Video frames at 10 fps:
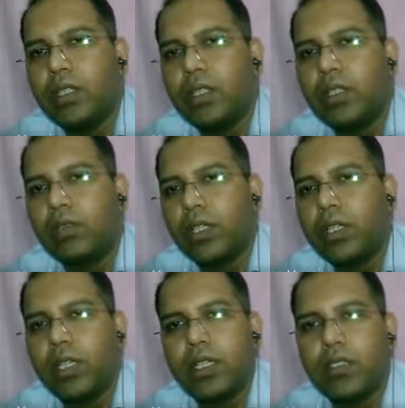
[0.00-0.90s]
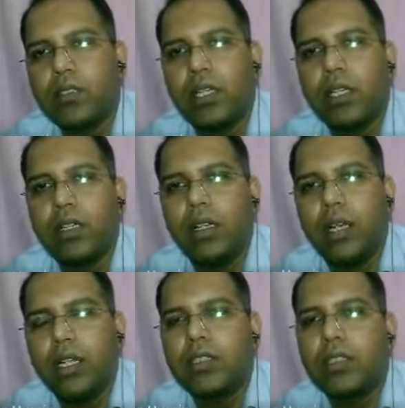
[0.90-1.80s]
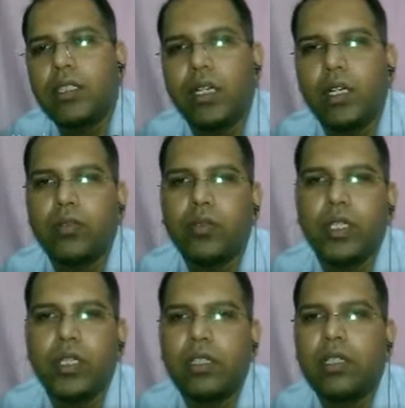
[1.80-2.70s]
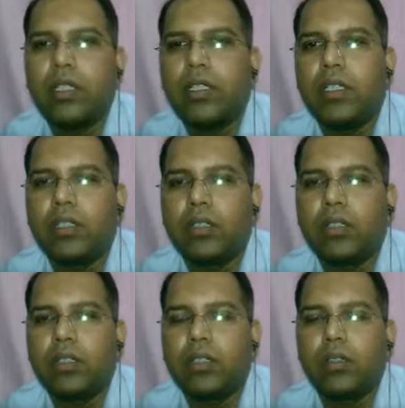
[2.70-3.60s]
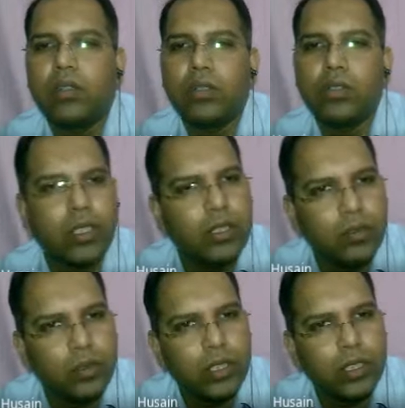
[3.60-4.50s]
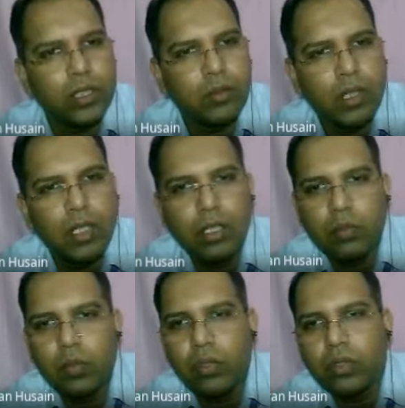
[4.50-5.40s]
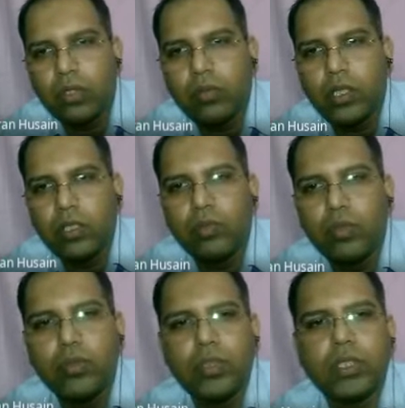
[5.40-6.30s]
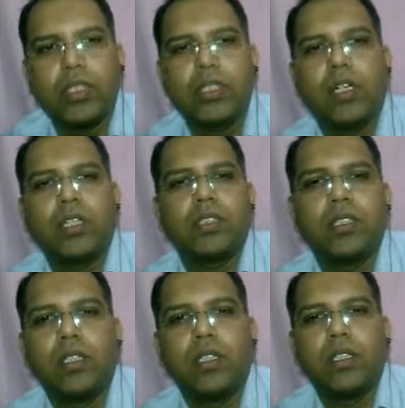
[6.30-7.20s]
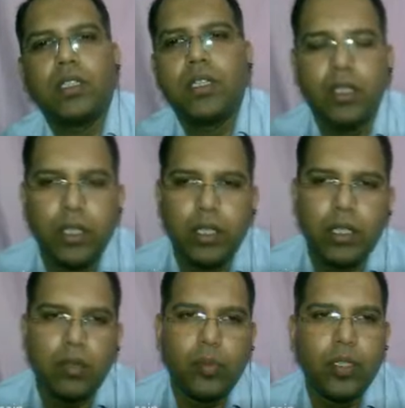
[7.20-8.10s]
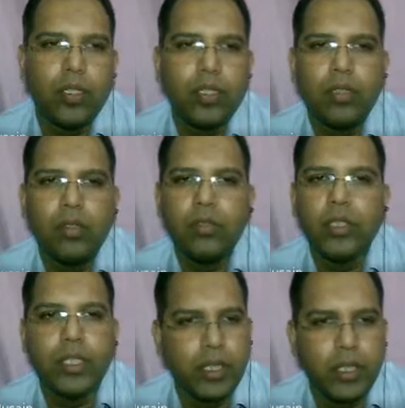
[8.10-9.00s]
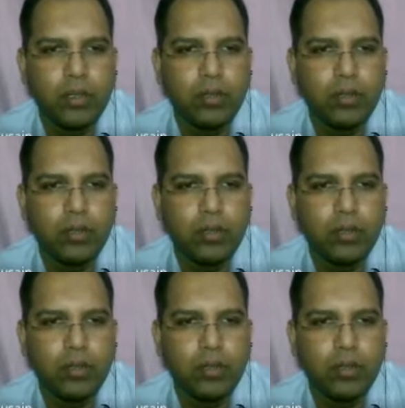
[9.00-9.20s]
Okay, that is our legs and arms. We are constantly using them. Most of the bruises and cuts they appear in those areas.